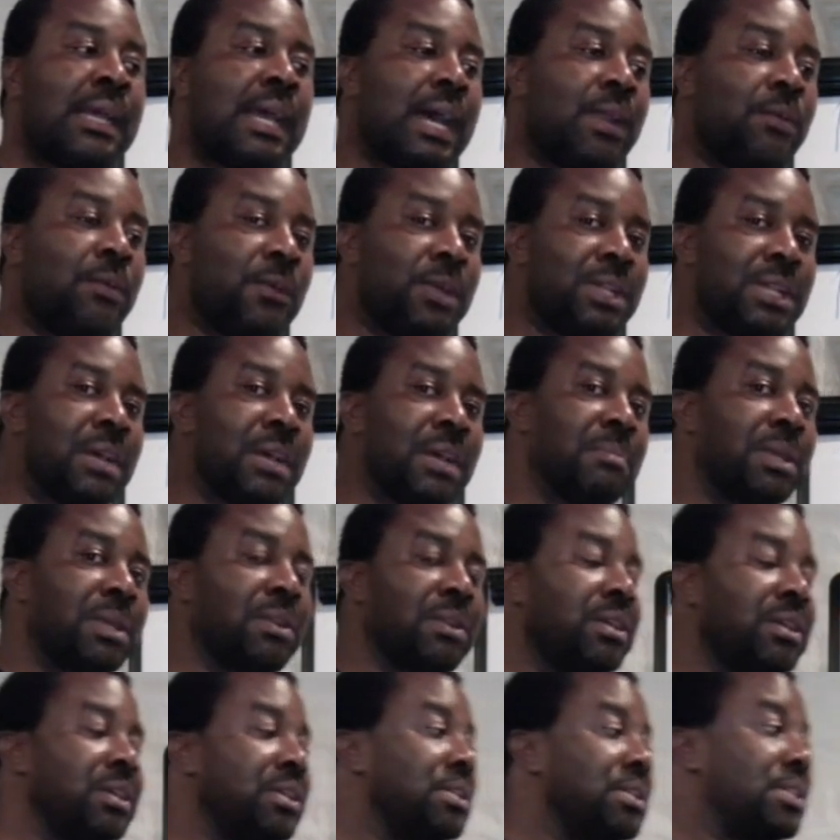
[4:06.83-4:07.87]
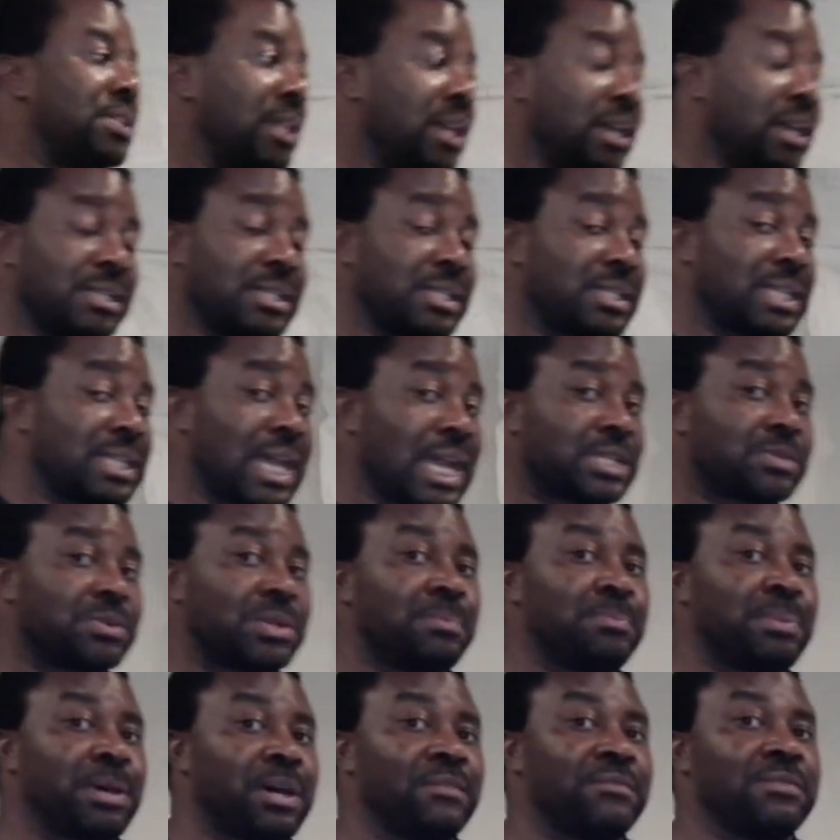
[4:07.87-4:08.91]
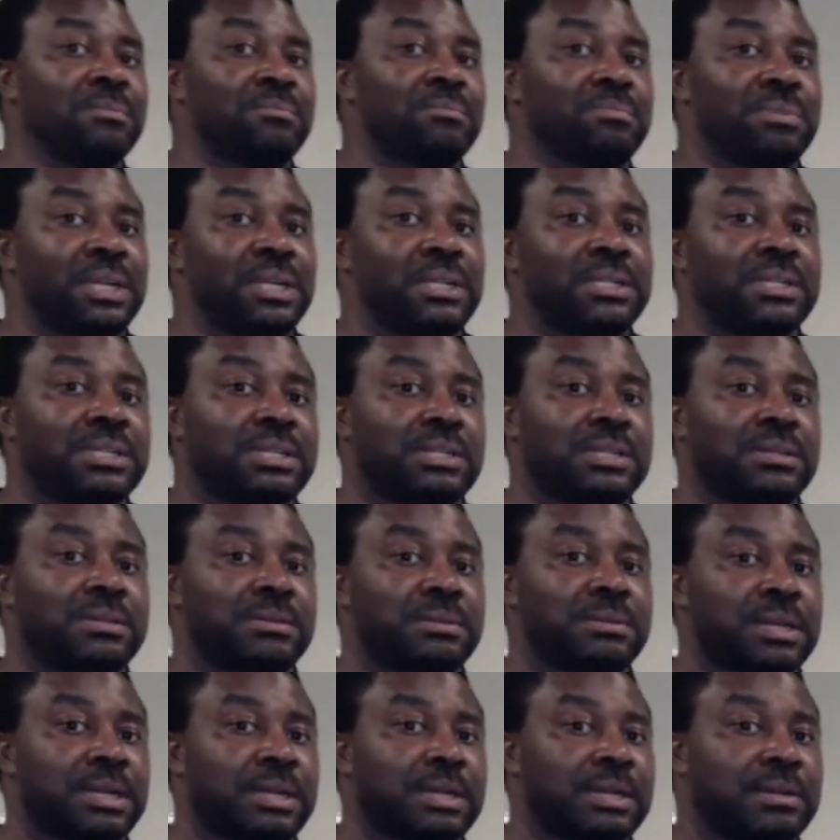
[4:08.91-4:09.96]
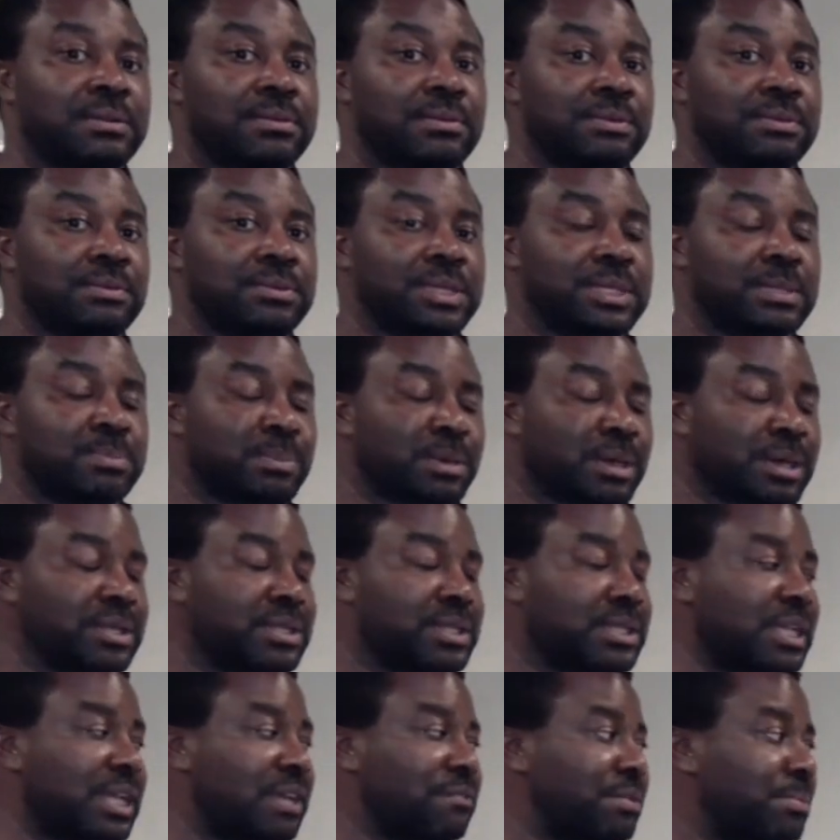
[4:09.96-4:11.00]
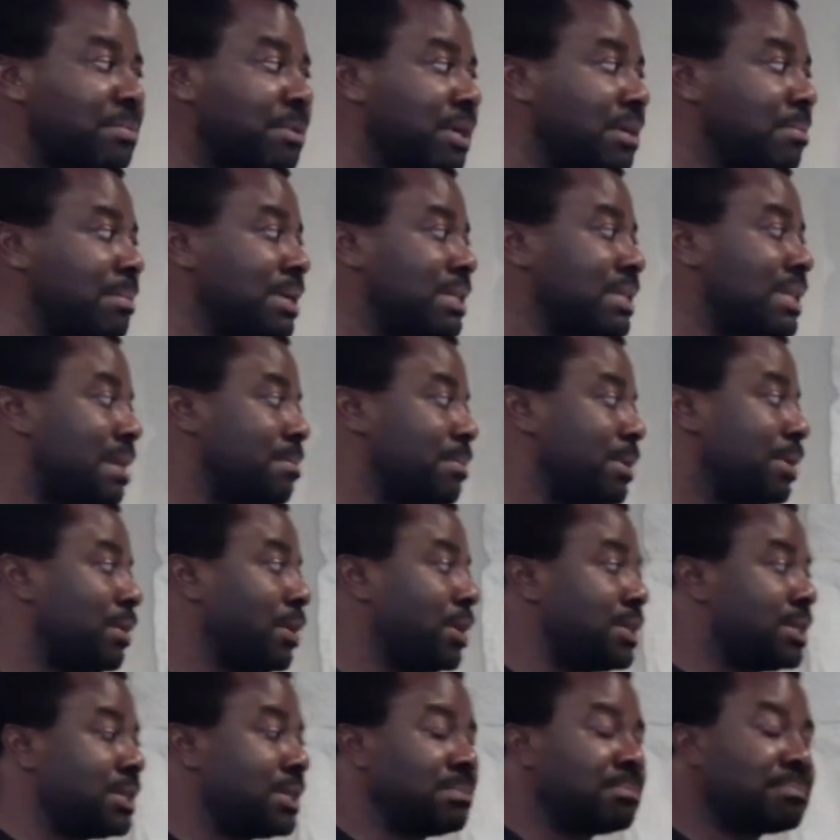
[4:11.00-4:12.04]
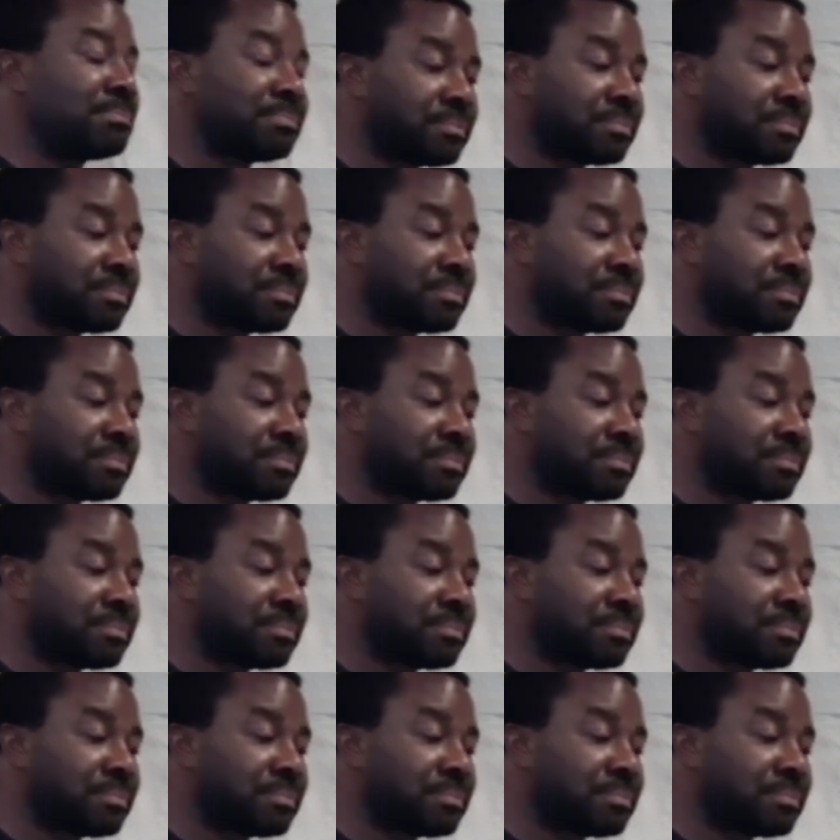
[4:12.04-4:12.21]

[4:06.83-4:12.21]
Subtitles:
And what amyloid does is actually part of the brain's response. Everybody makes amyloid.